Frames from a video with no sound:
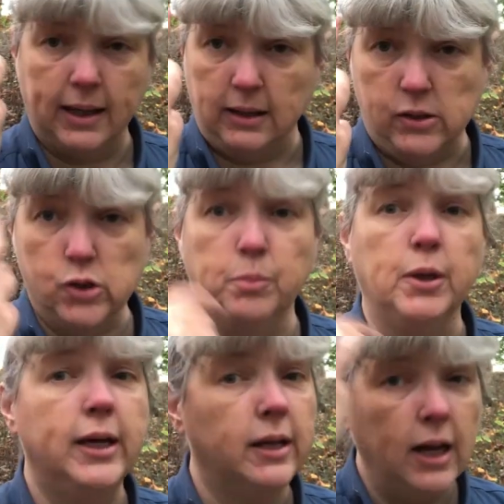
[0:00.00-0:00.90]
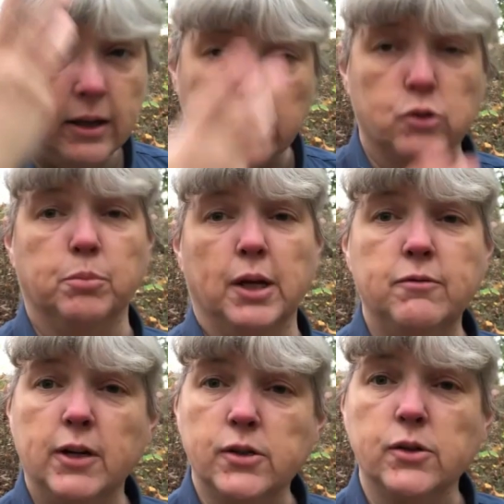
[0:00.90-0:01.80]
It had split, those blood
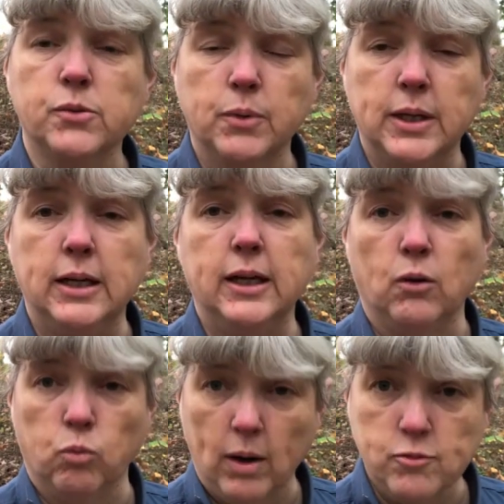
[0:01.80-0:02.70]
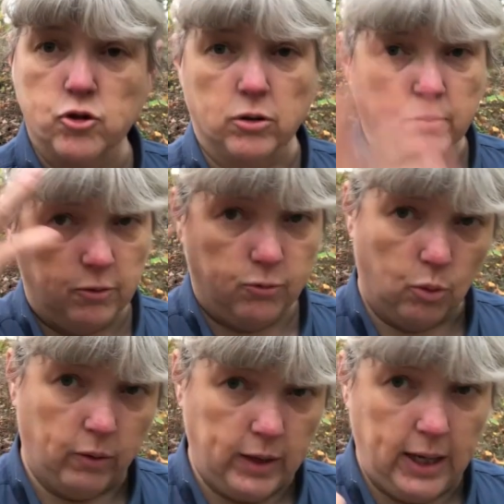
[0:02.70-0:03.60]
vessels within it had ruptured
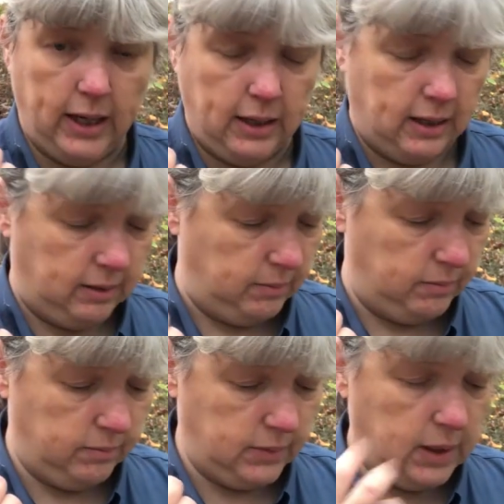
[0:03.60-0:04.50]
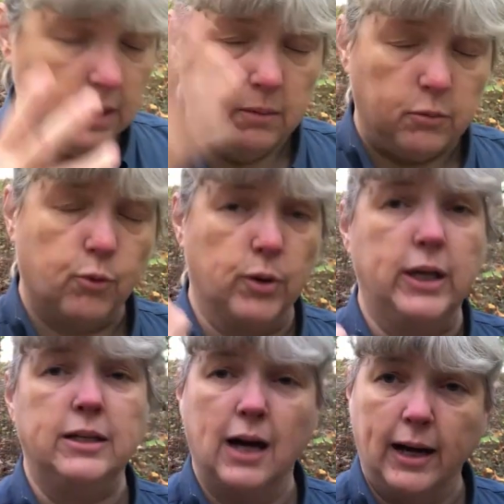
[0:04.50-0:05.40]
before they
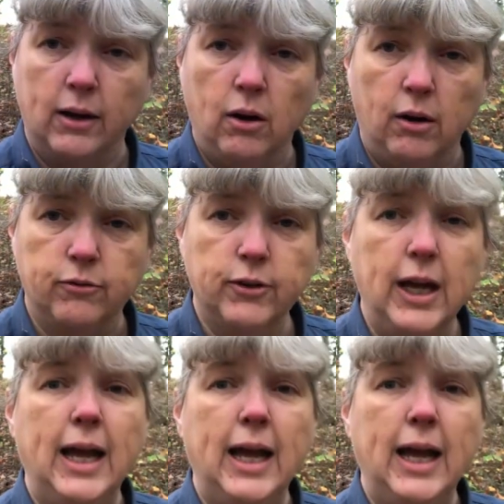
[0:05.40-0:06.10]
died off,